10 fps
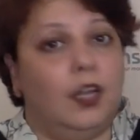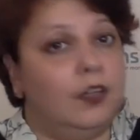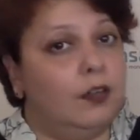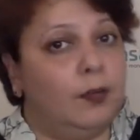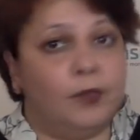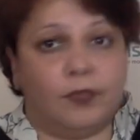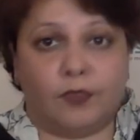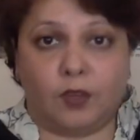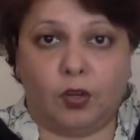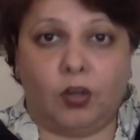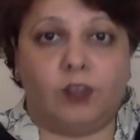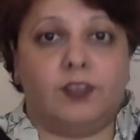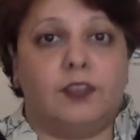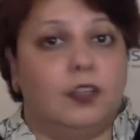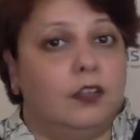in terms of
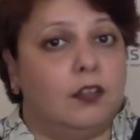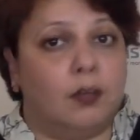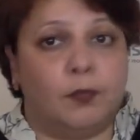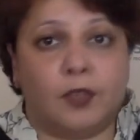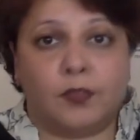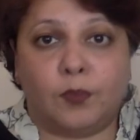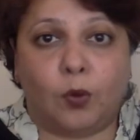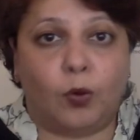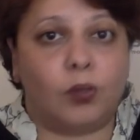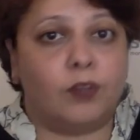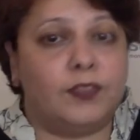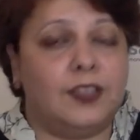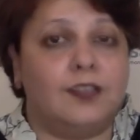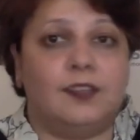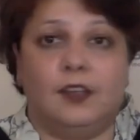costs, in terms of all of
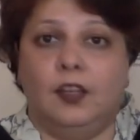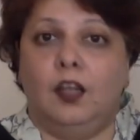these